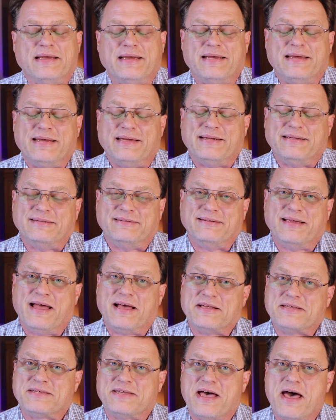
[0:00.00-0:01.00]
And
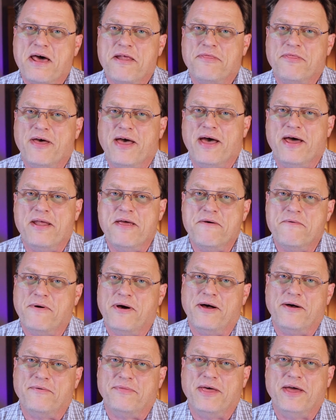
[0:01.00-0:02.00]
outside of that,
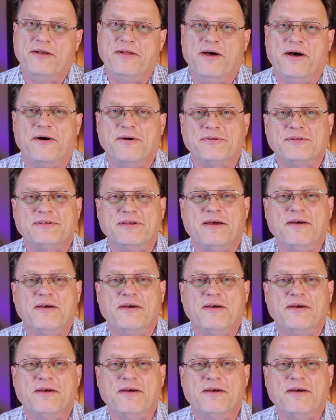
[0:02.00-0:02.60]
well, they don't.